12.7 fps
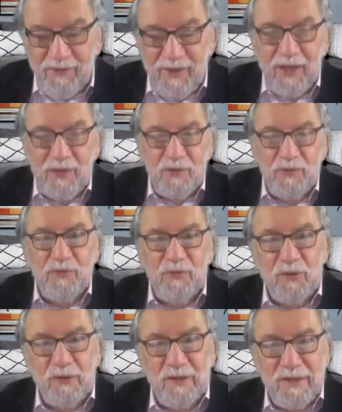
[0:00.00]
value
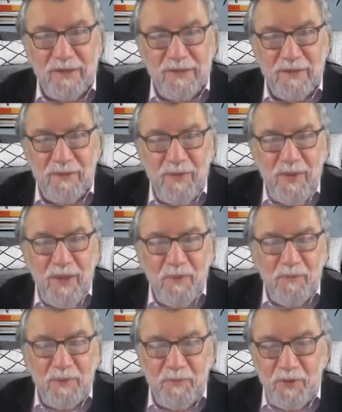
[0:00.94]
for us,
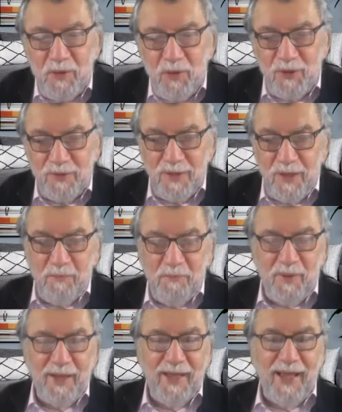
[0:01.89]
but because
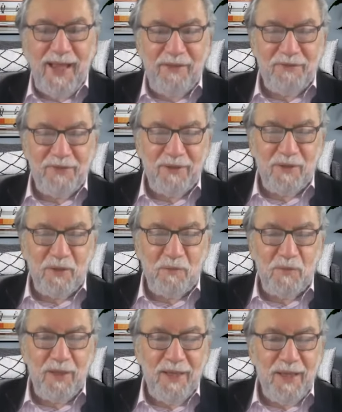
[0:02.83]
by having
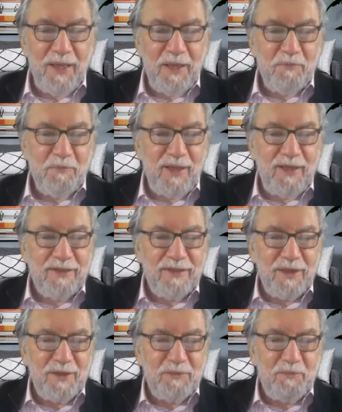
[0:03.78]
them, it makes
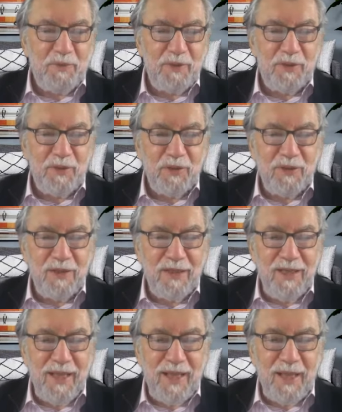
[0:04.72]
us bigger
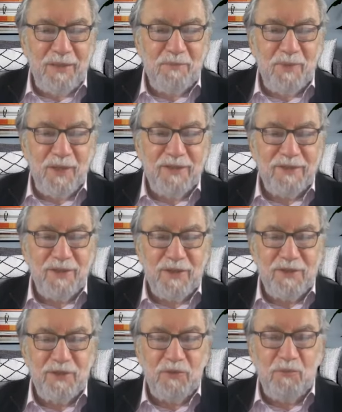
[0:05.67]
and makes
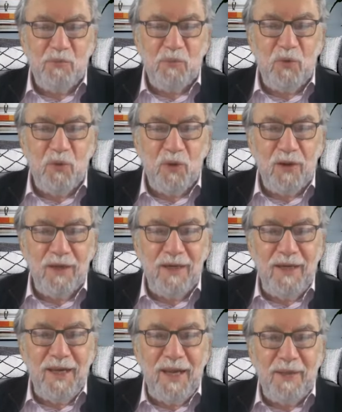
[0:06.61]
us more
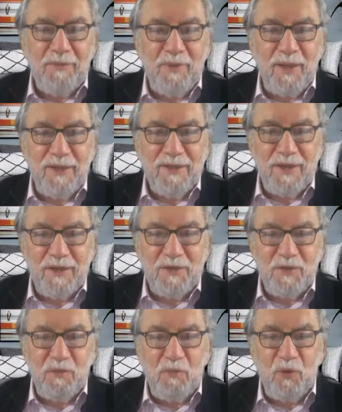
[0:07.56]
and makes
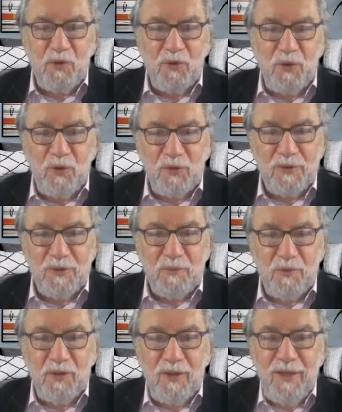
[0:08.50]
us more
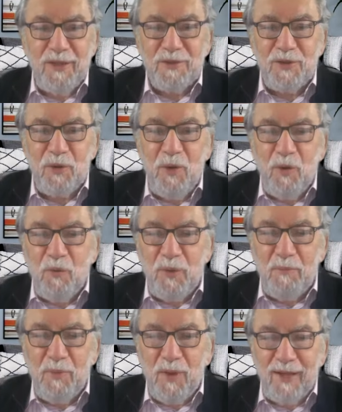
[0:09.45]
noticeable. So we
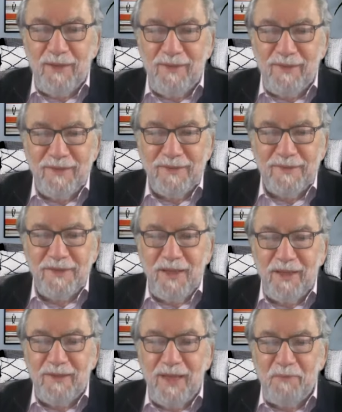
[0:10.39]
buy things
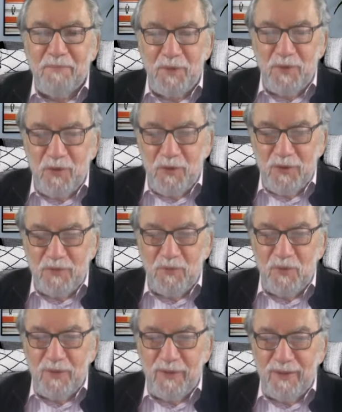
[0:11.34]
not because
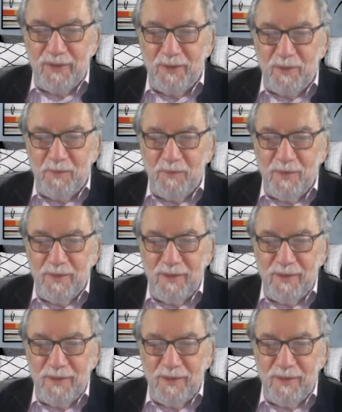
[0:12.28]
we need them,